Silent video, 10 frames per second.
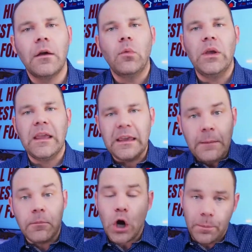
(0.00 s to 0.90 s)
We can
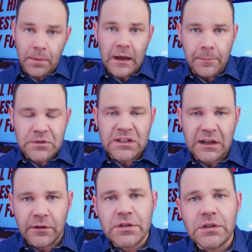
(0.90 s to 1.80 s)
keep carpet
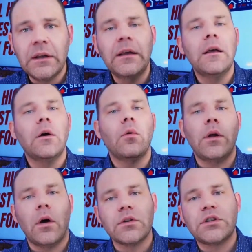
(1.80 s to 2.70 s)
upstairs. We
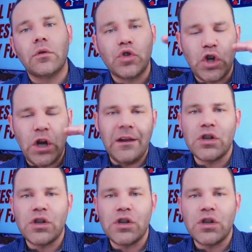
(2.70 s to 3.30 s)
also change the